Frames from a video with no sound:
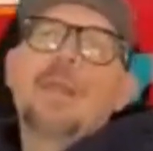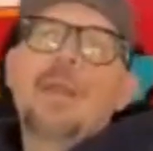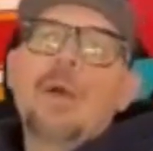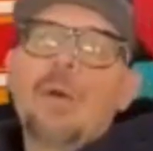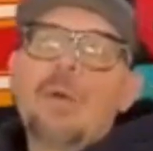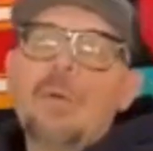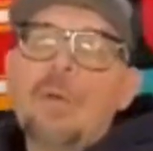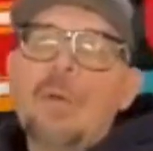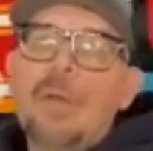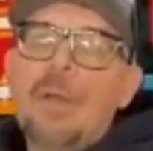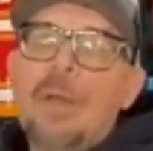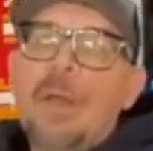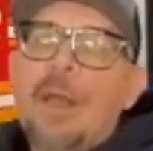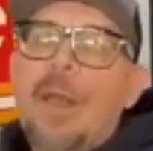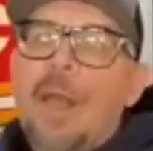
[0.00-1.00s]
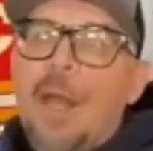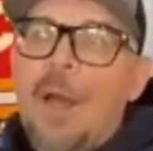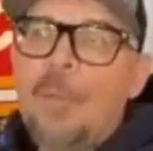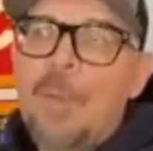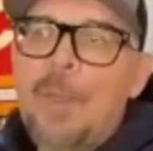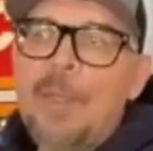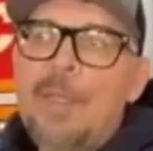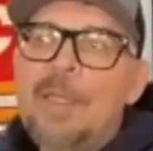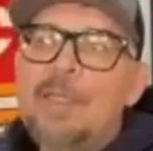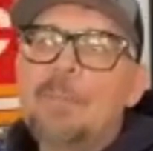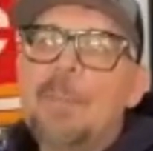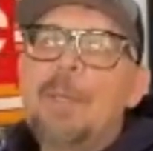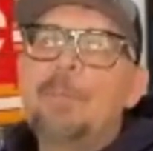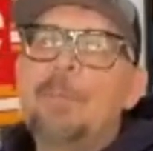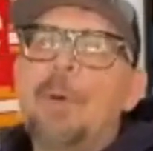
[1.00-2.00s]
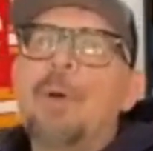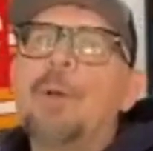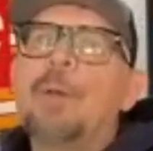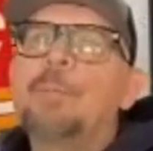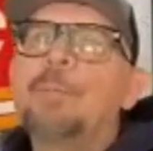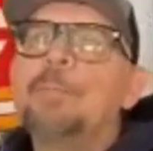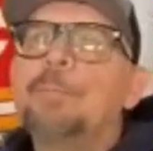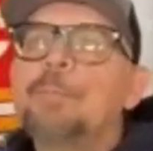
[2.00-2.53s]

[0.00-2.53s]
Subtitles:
know, helping these people,